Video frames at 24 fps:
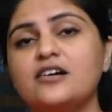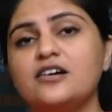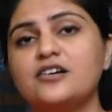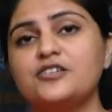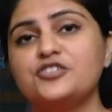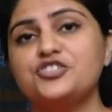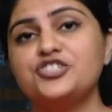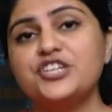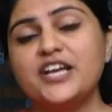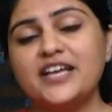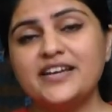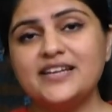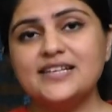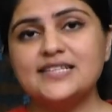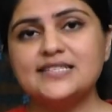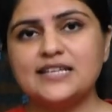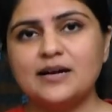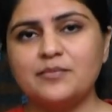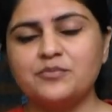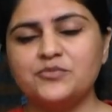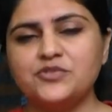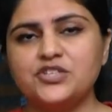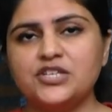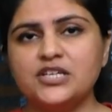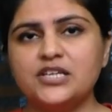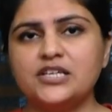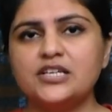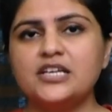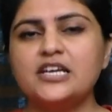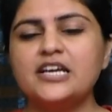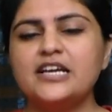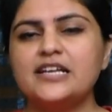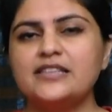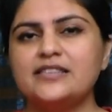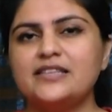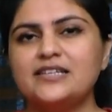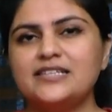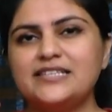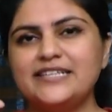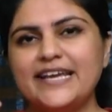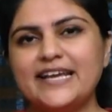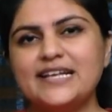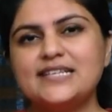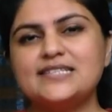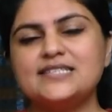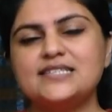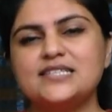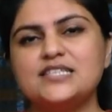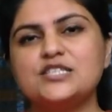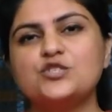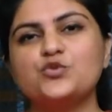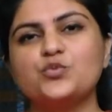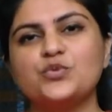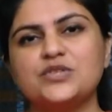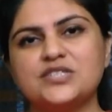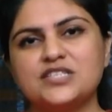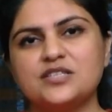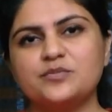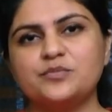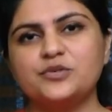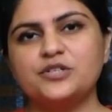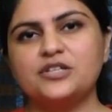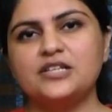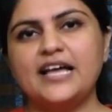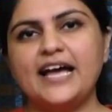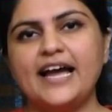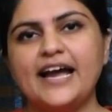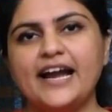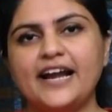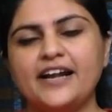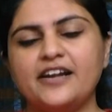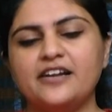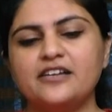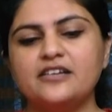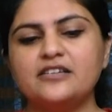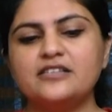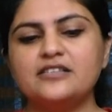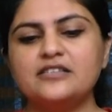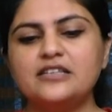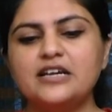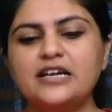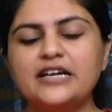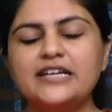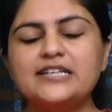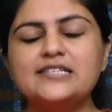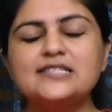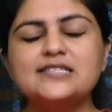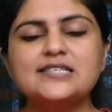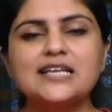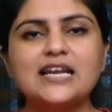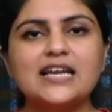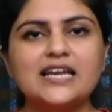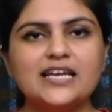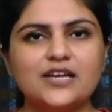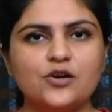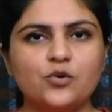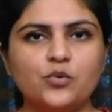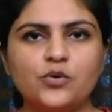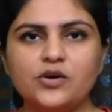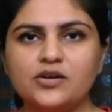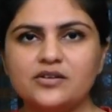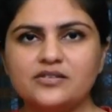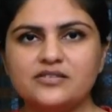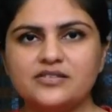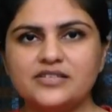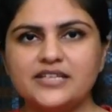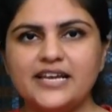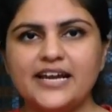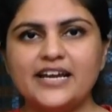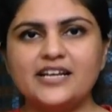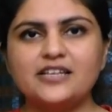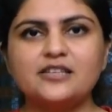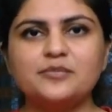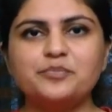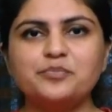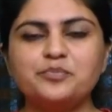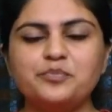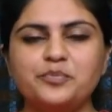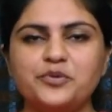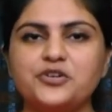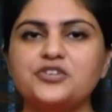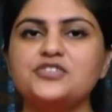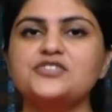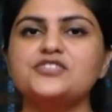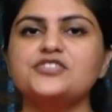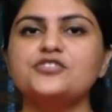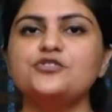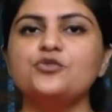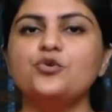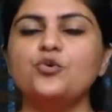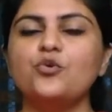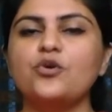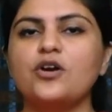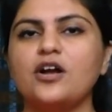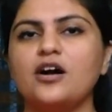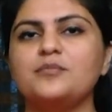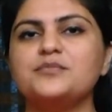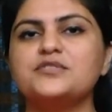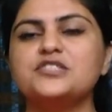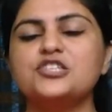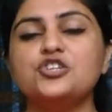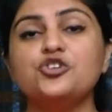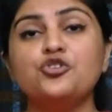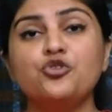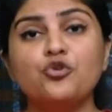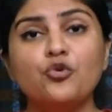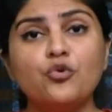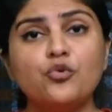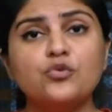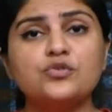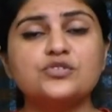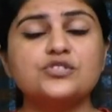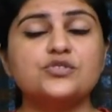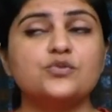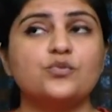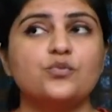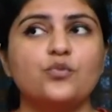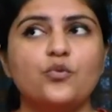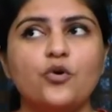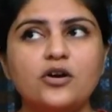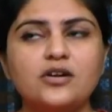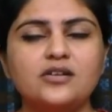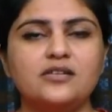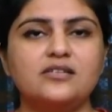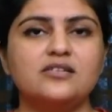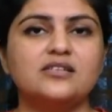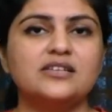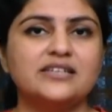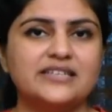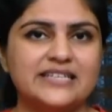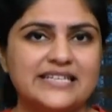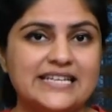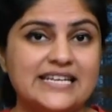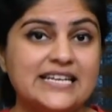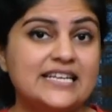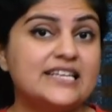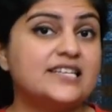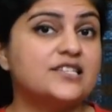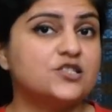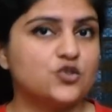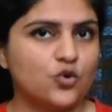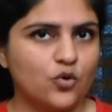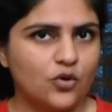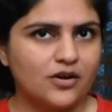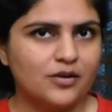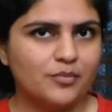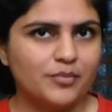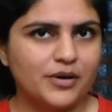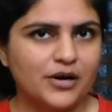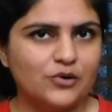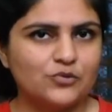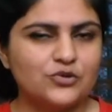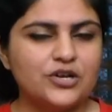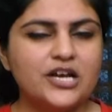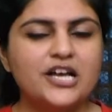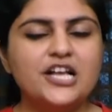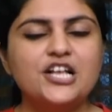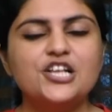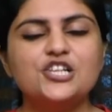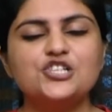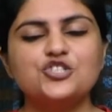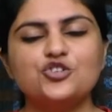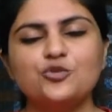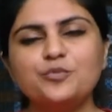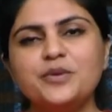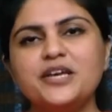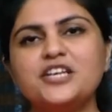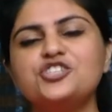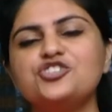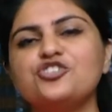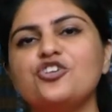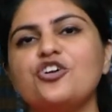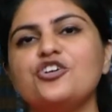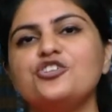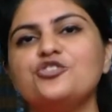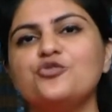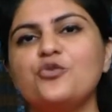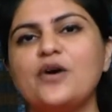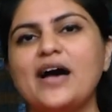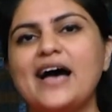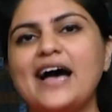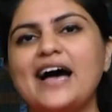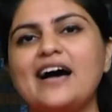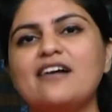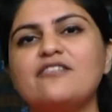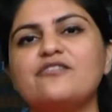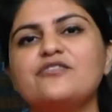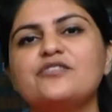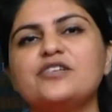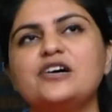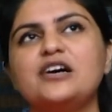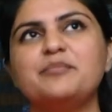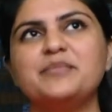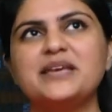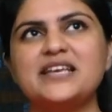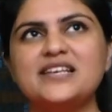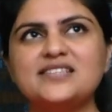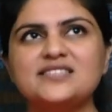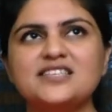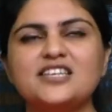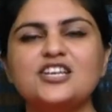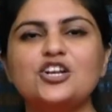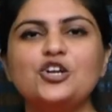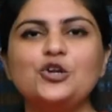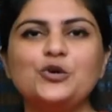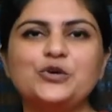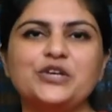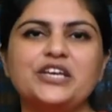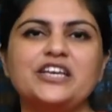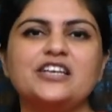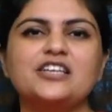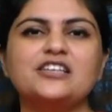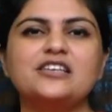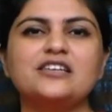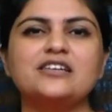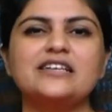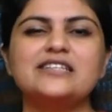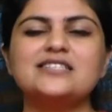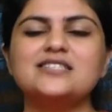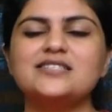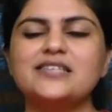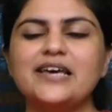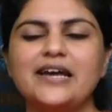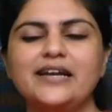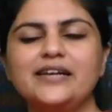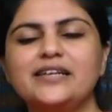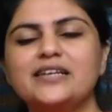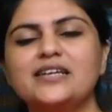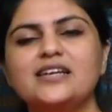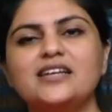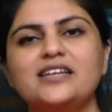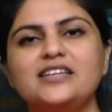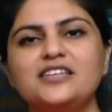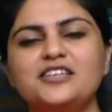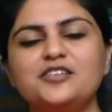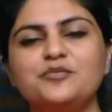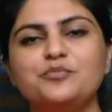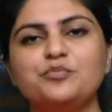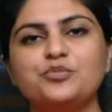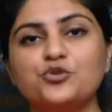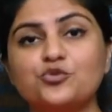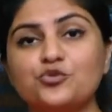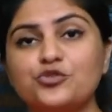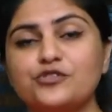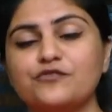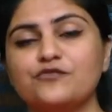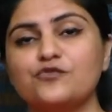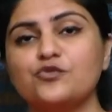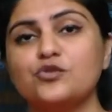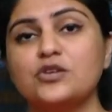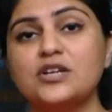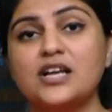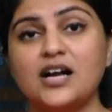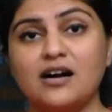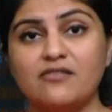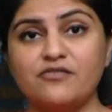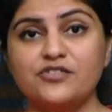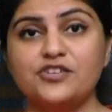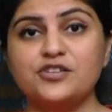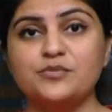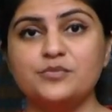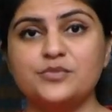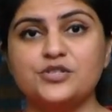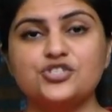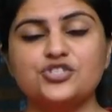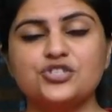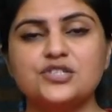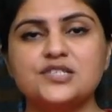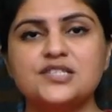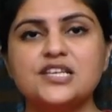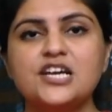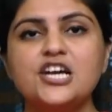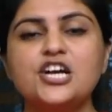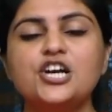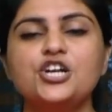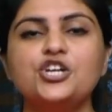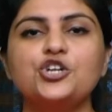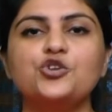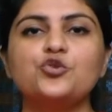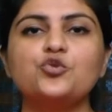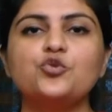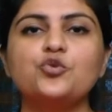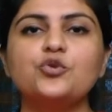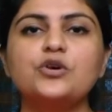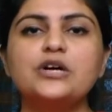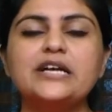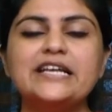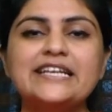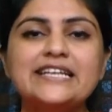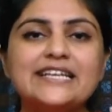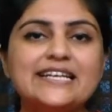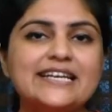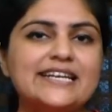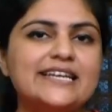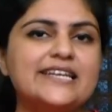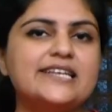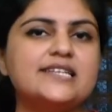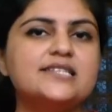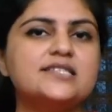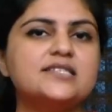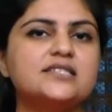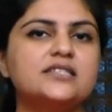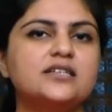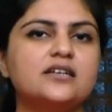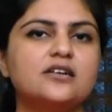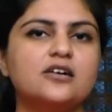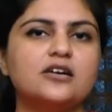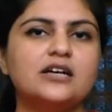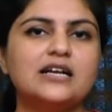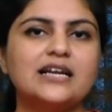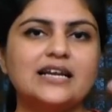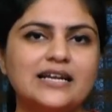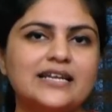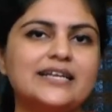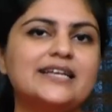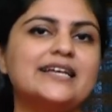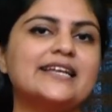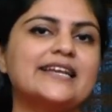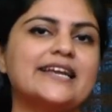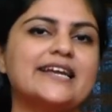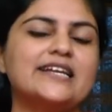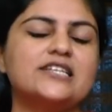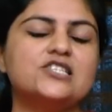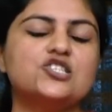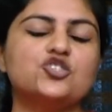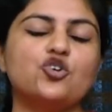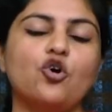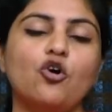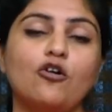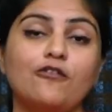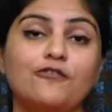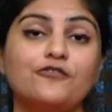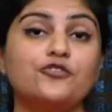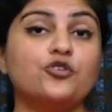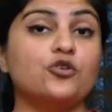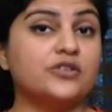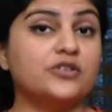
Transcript: sharing something, the text is visible and it's click worthy, and the person who comes knows what the reel is all about. So make sure you have amazing looking, aesthetically beautiful cover images to increase the click rates of your